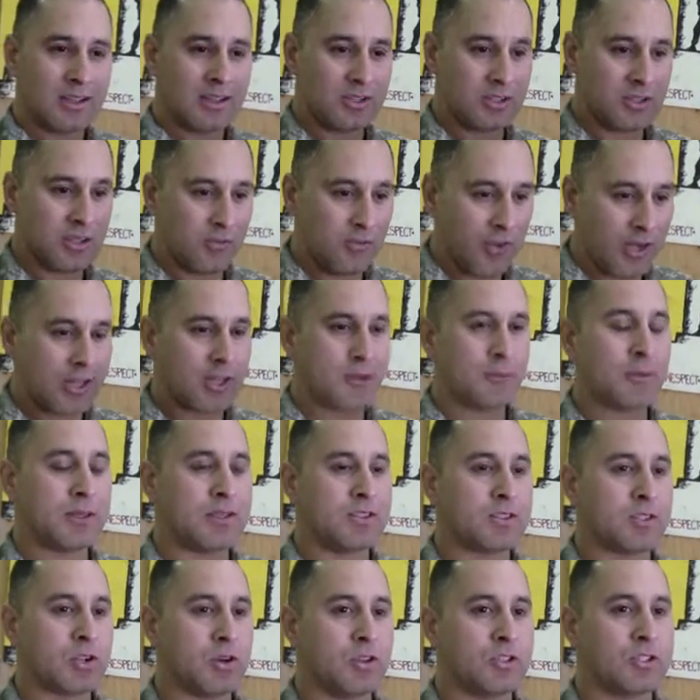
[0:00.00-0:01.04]
developing
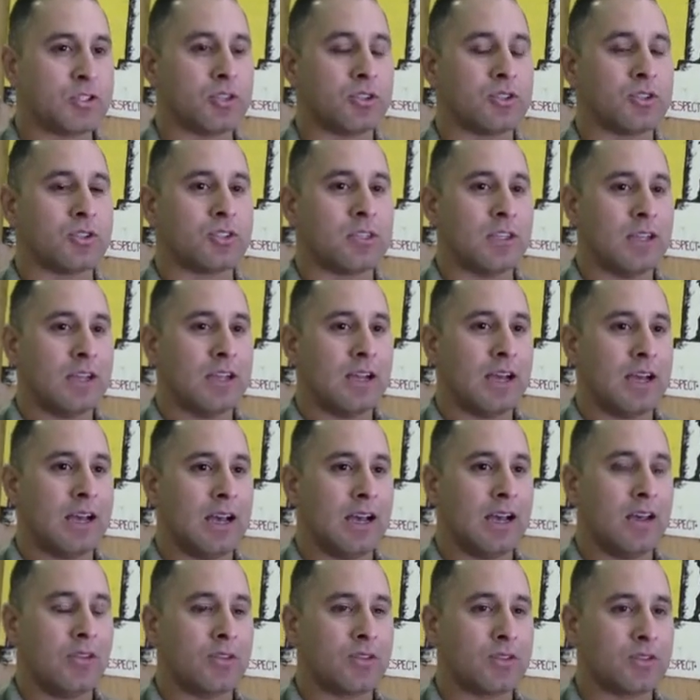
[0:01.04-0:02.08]
soldiers,
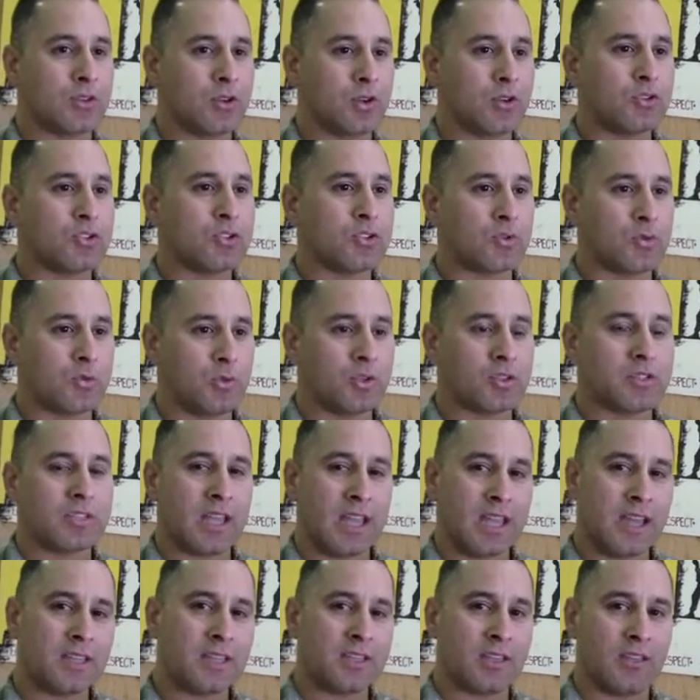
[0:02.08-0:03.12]
the soldiers will
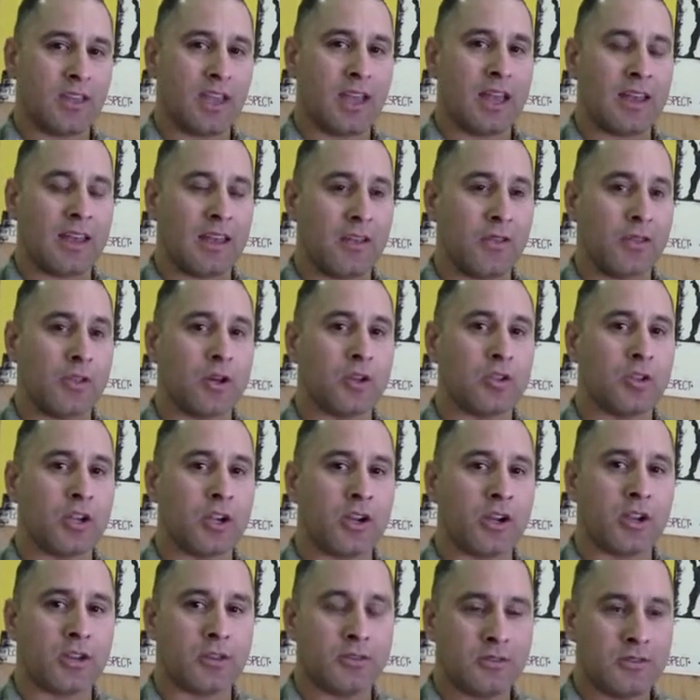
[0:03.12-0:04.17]
take to that, and they'll
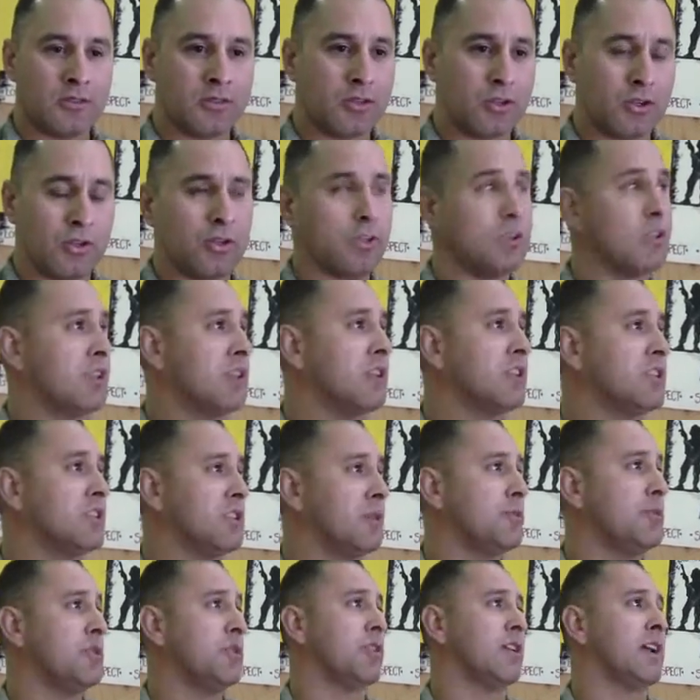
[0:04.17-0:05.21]
learn through your
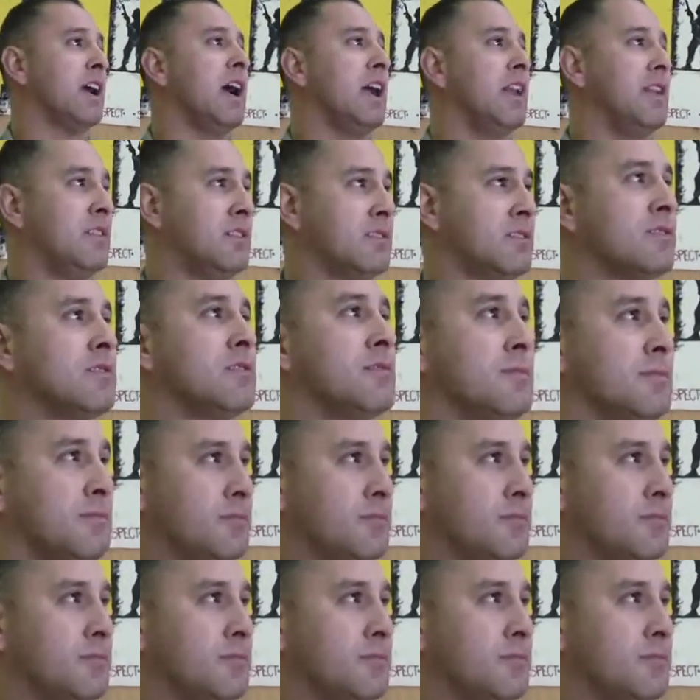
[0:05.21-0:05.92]
leadership and your guidance.